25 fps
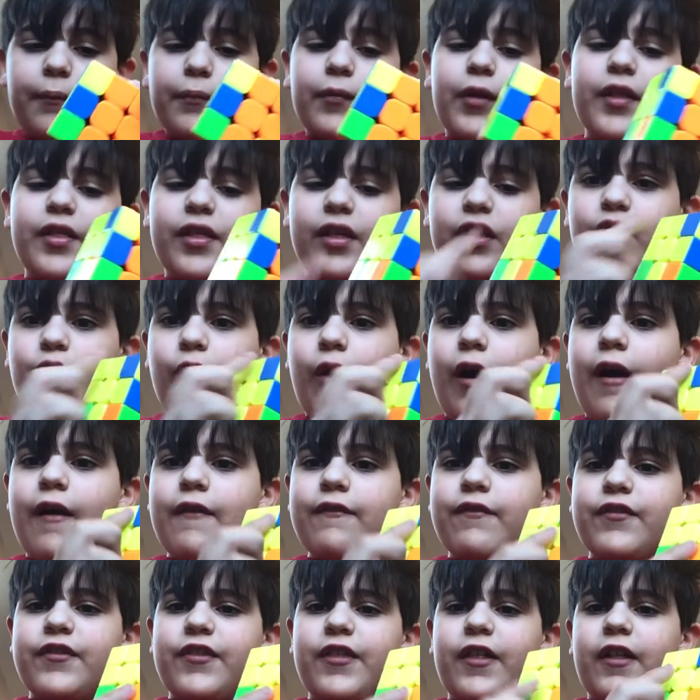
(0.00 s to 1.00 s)
Let's say you
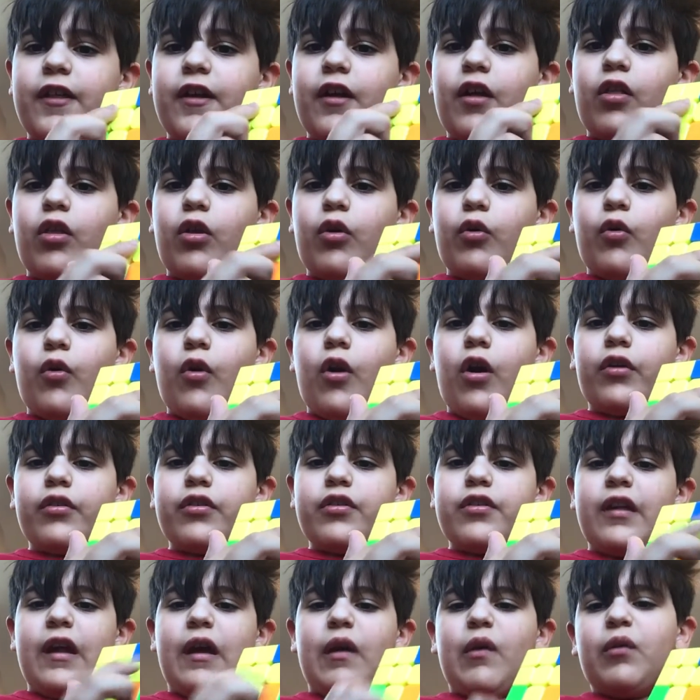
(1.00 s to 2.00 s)
have the yellow
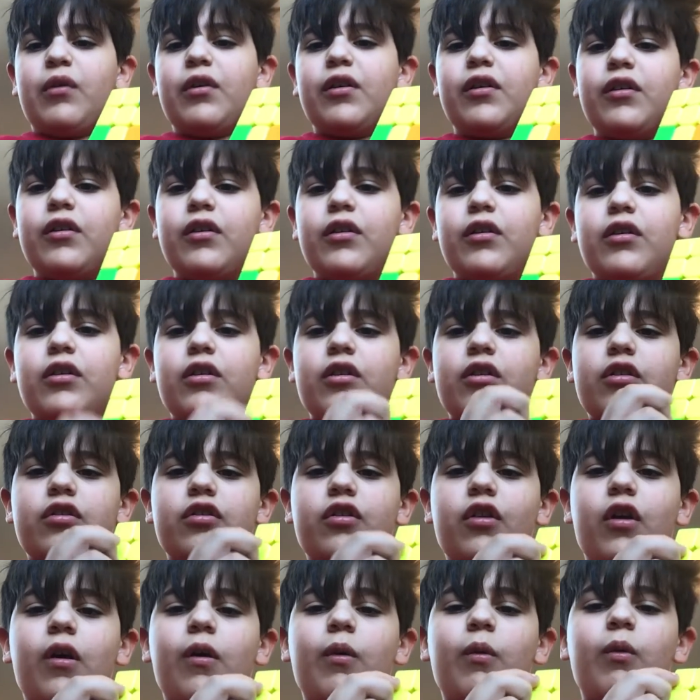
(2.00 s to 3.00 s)
cross now.
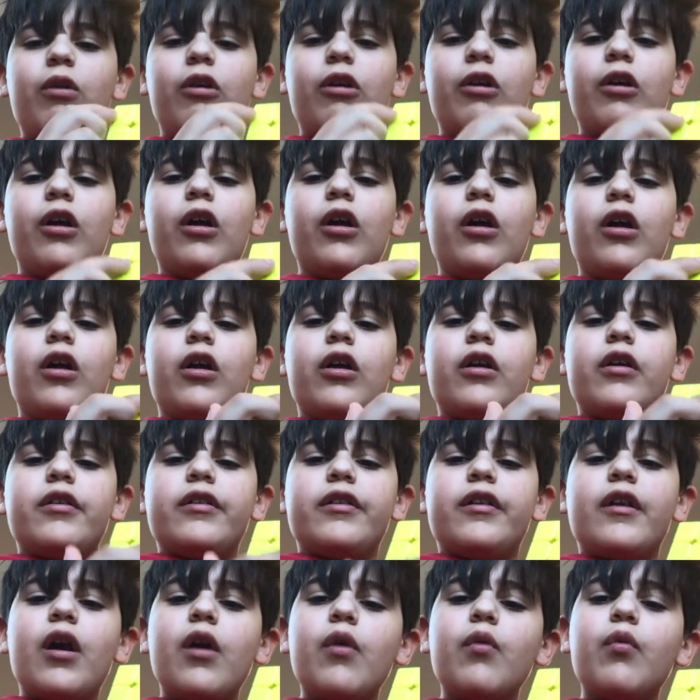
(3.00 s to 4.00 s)
So
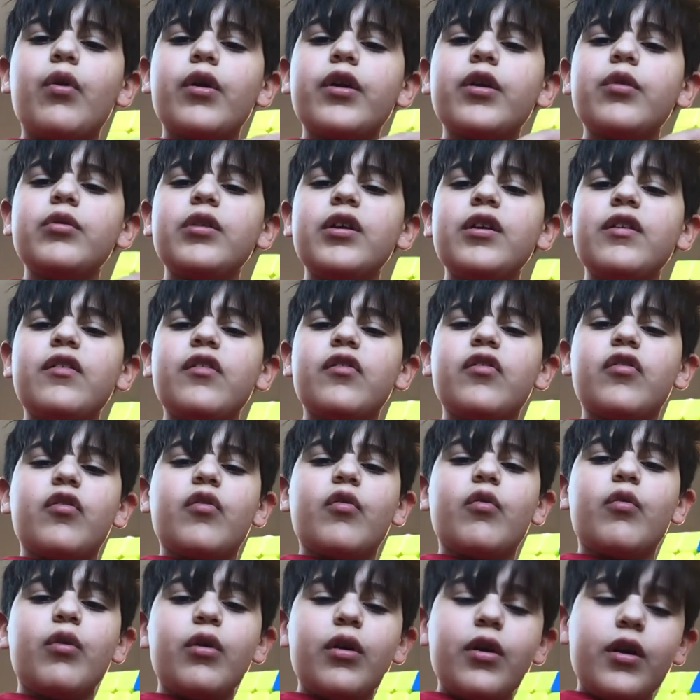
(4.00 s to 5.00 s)
now what you need to
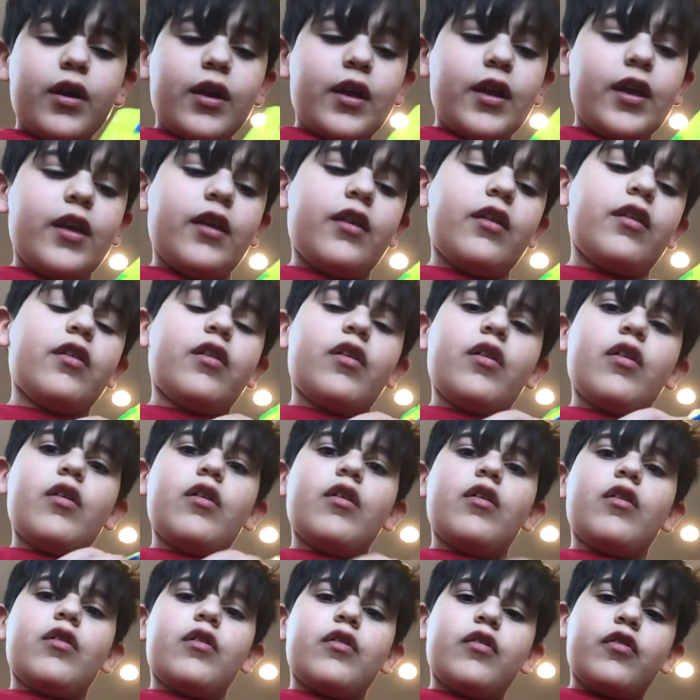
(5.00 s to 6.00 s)
do
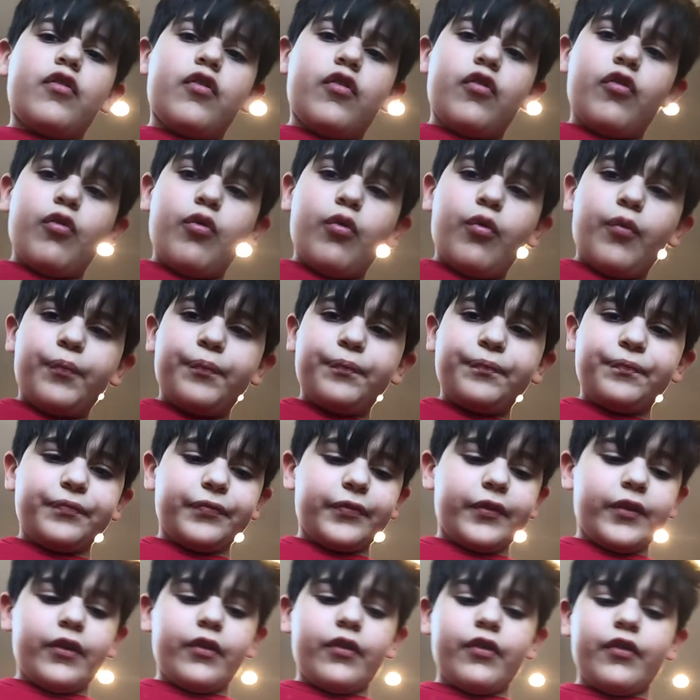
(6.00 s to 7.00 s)
is do
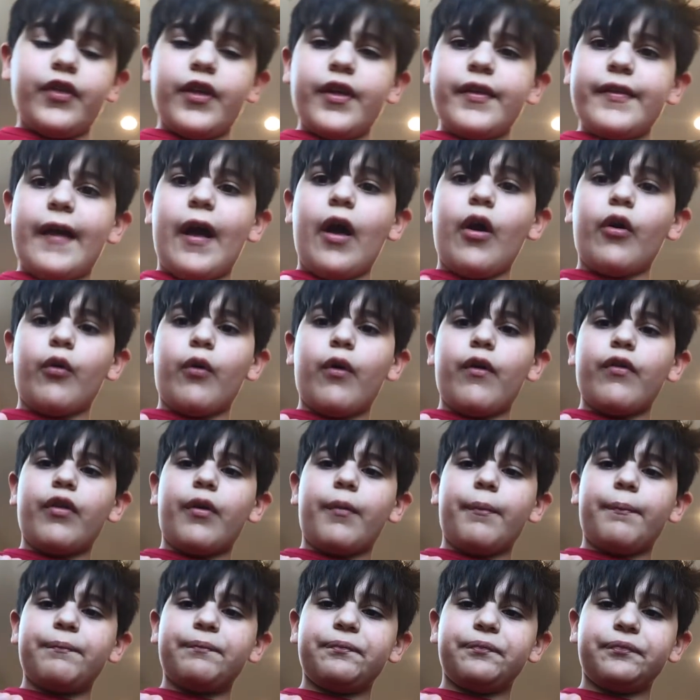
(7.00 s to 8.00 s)
this
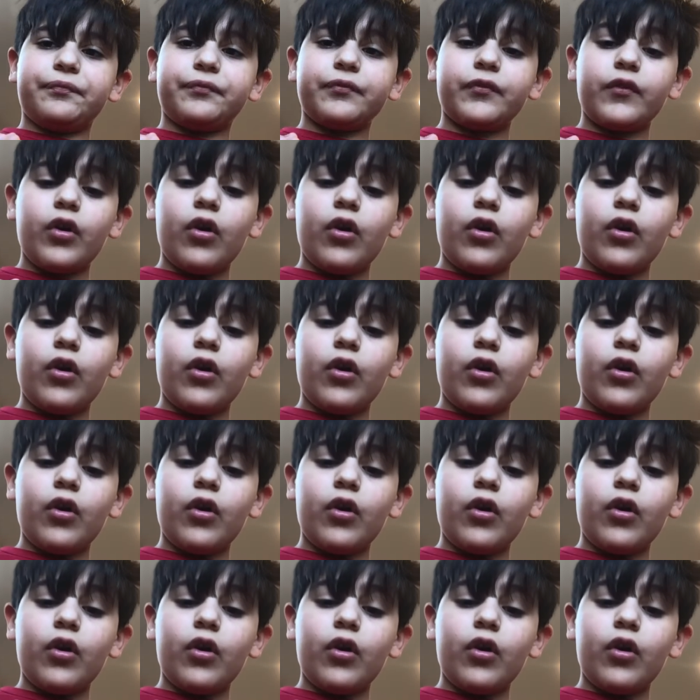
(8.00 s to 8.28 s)
algorithm.